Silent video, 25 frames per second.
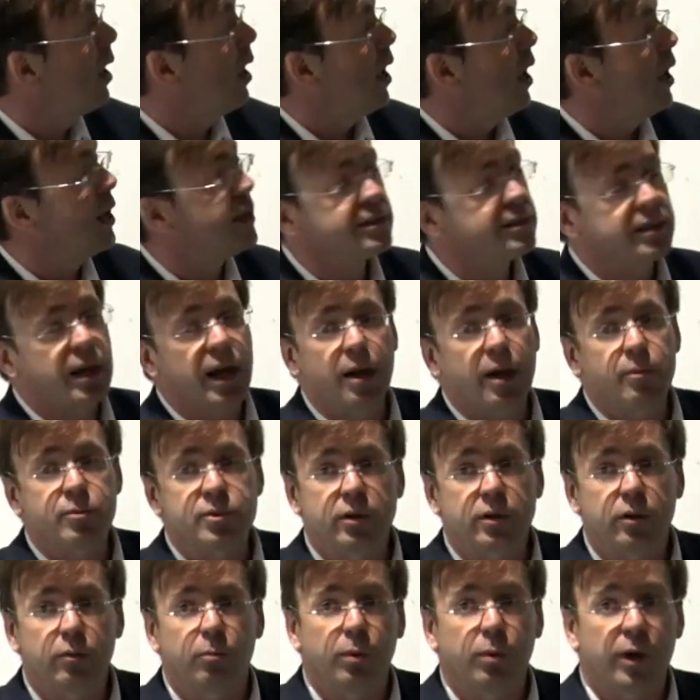it's an
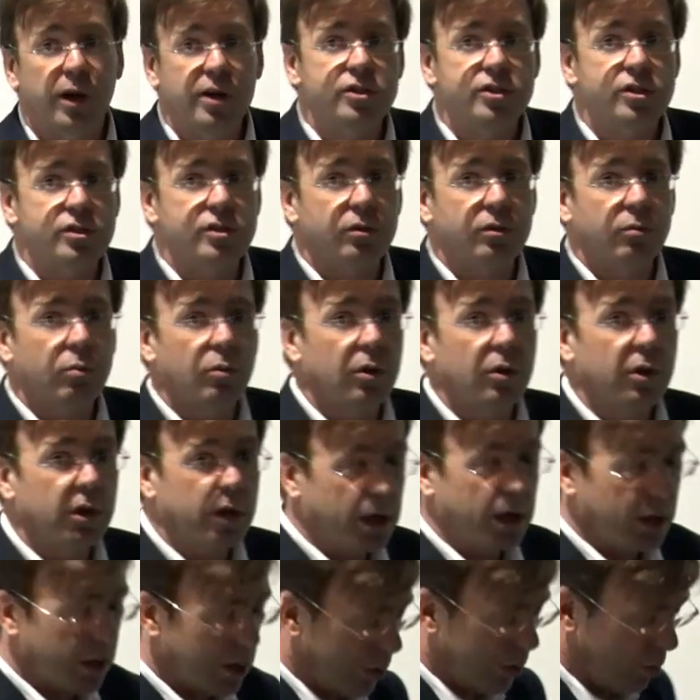absolute pleasure to work
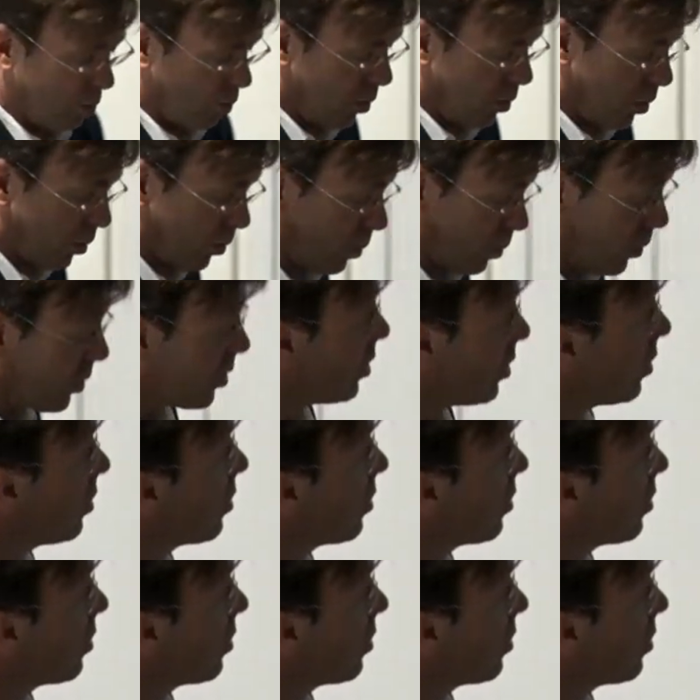here and work with you